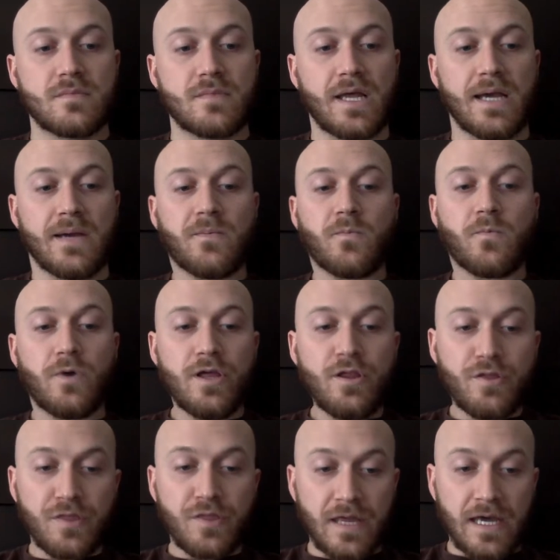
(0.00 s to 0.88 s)
And
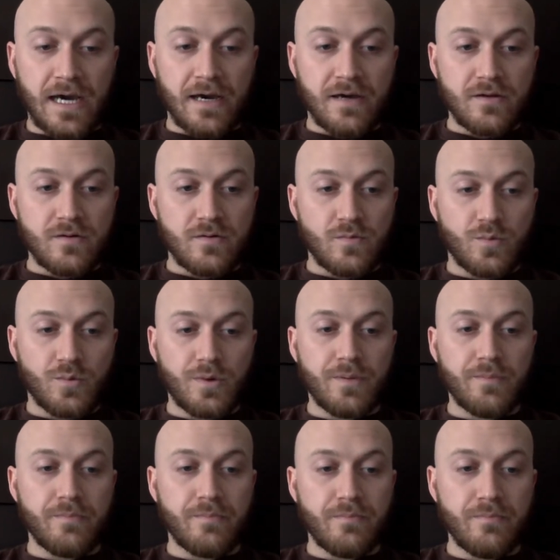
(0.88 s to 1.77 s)
with that,
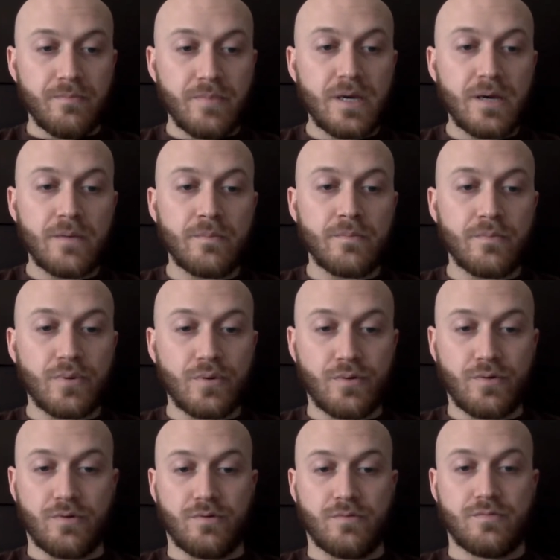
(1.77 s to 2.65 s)

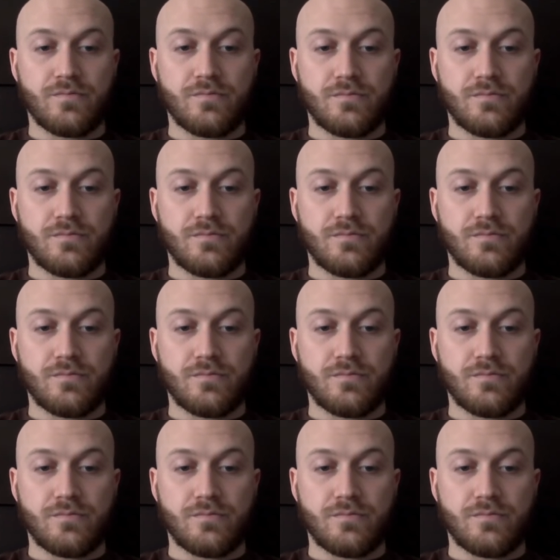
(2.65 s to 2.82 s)
remember,